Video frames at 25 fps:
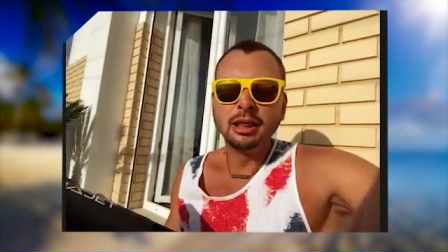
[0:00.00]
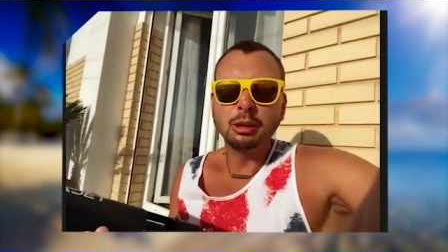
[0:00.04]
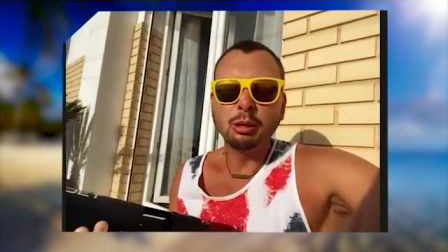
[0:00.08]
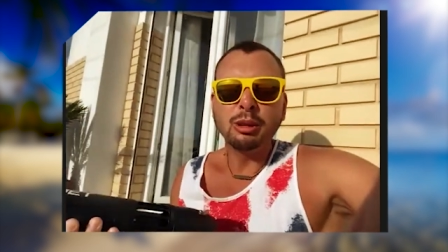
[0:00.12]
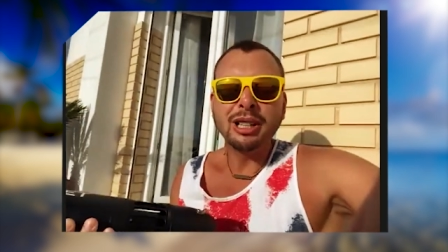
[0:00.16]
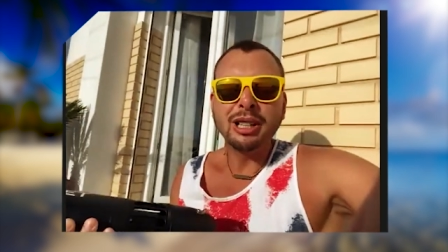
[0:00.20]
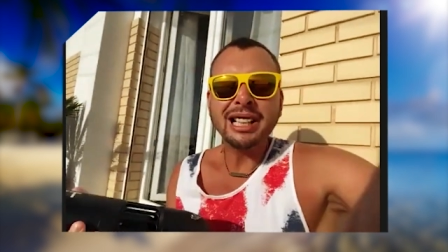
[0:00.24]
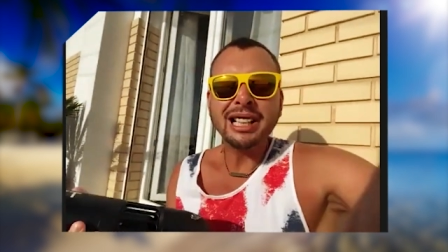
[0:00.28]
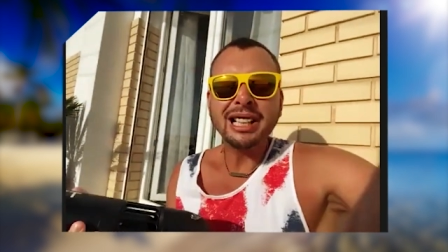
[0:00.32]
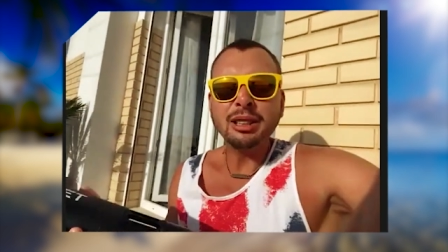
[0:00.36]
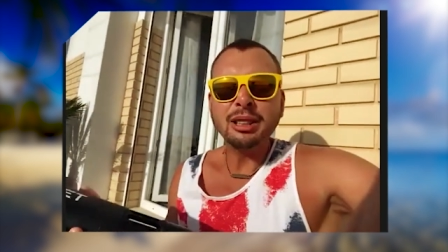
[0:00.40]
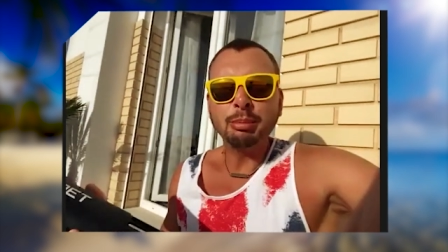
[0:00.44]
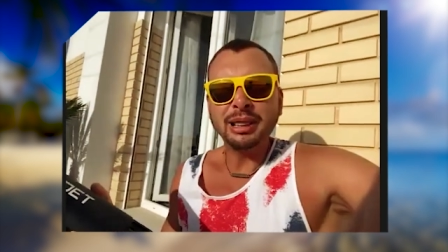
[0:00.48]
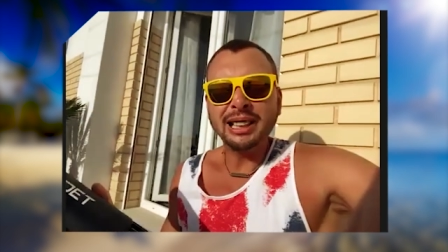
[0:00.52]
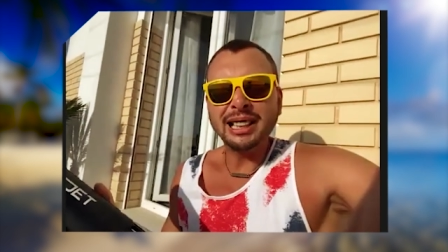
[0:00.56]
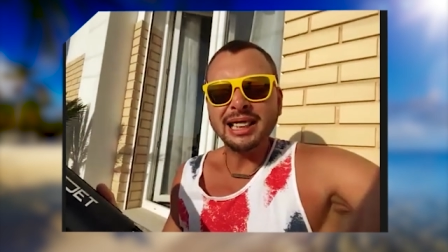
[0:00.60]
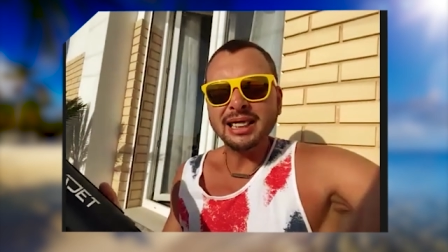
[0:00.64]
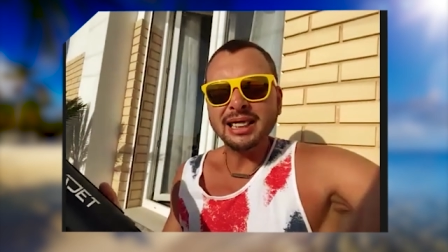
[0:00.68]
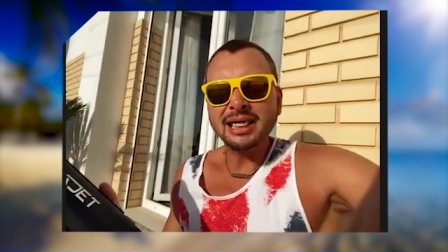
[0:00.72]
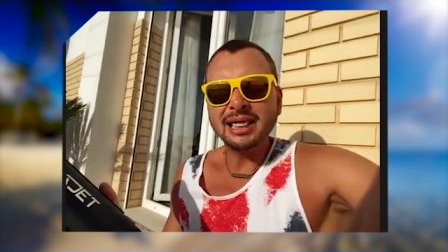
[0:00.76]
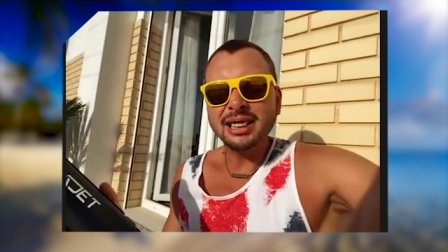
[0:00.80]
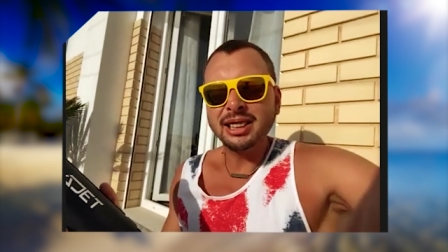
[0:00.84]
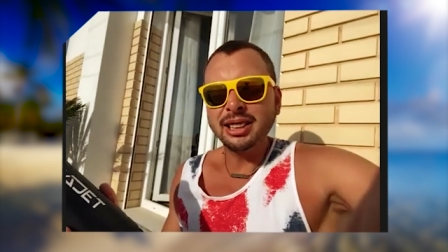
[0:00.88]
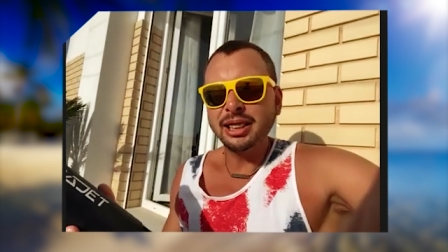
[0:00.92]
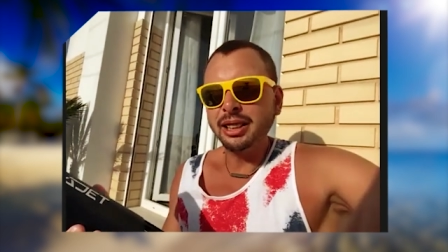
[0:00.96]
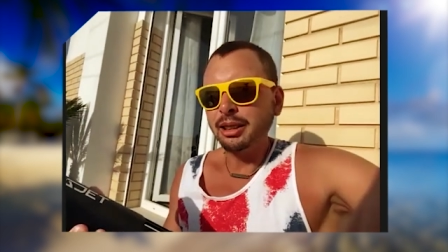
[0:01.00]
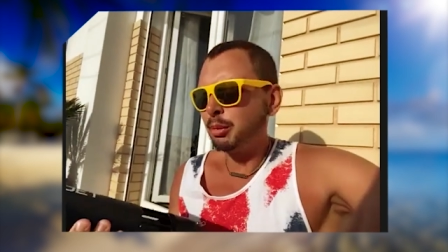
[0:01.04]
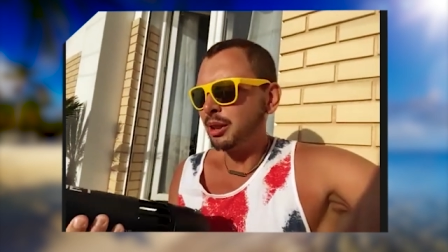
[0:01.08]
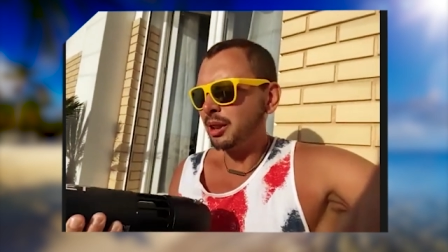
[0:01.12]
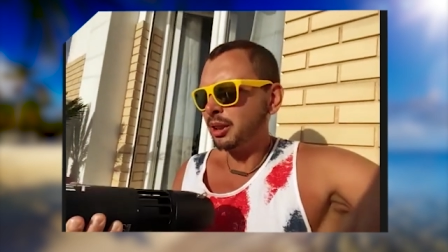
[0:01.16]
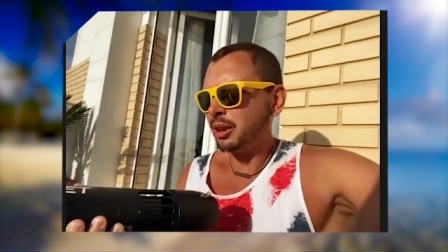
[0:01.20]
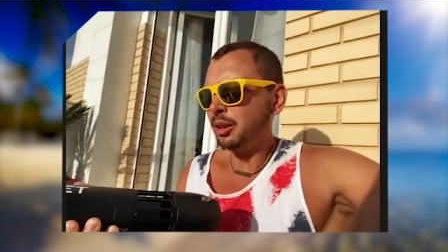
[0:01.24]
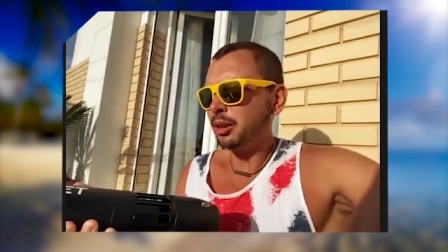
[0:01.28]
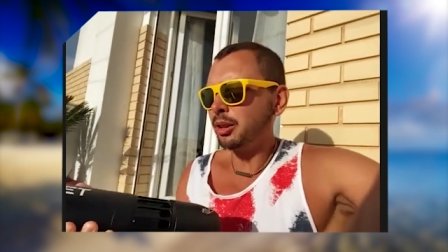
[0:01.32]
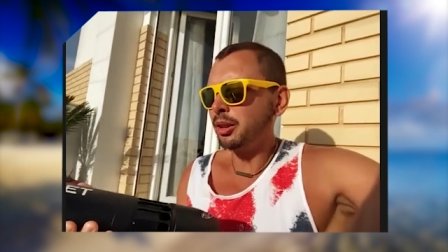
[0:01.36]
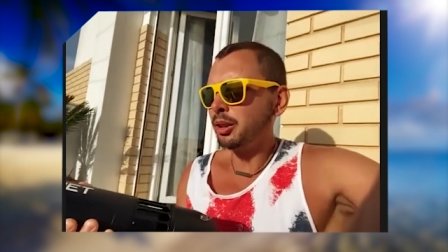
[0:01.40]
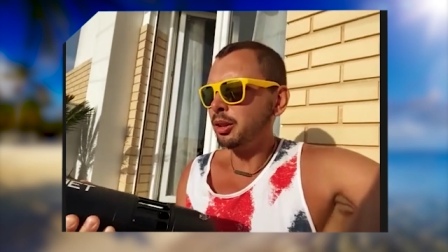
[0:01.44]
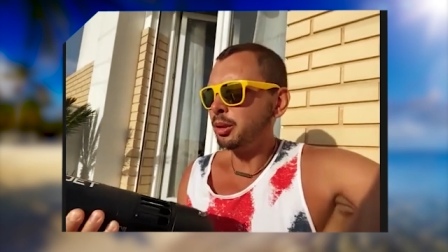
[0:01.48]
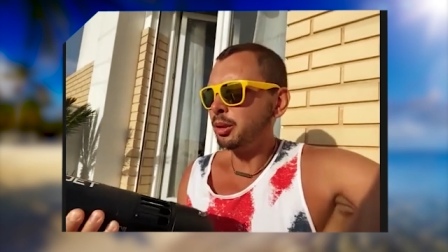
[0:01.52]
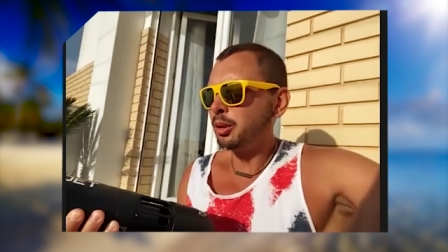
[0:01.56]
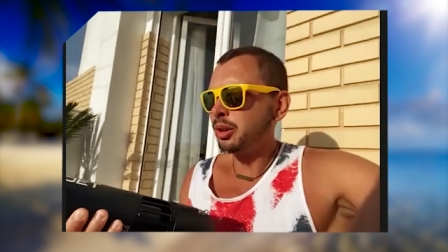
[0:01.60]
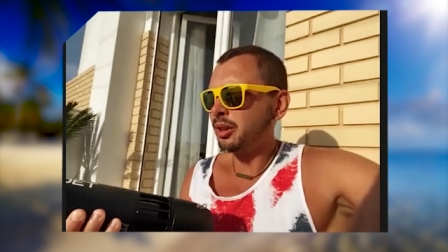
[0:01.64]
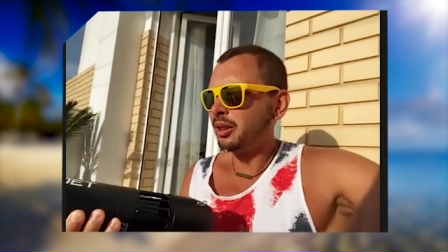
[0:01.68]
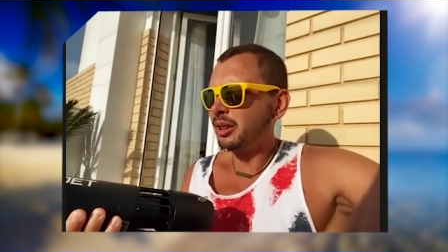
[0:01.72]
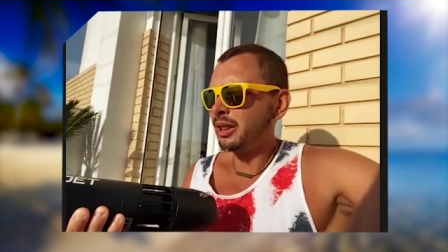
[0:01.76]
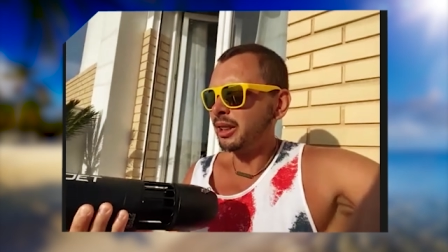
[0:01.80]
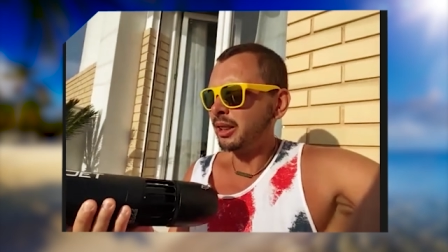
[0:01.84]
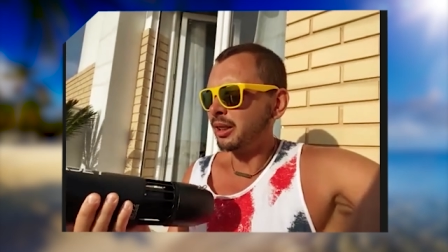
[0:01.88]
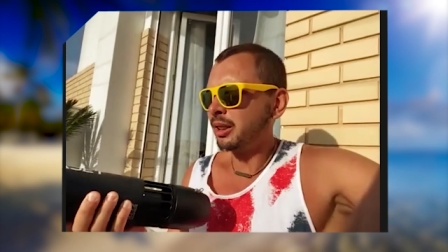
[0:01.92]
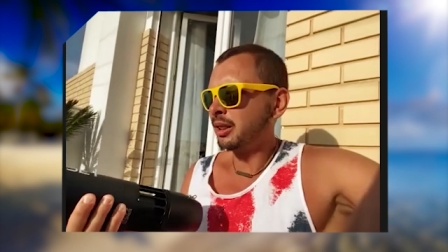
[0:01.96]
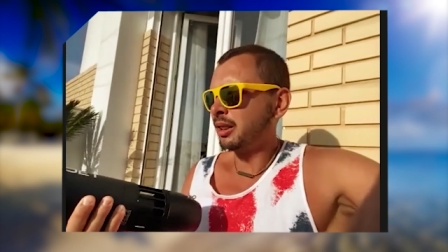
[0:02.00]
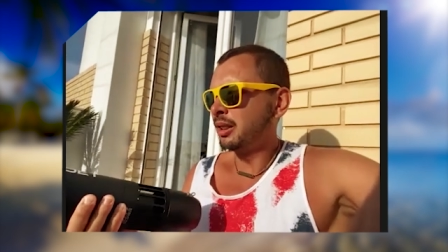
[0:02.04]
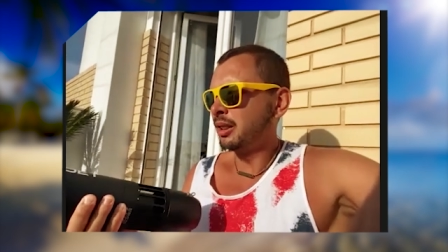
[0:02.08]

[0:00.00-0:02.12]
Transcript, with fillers: white plastic, but you're using like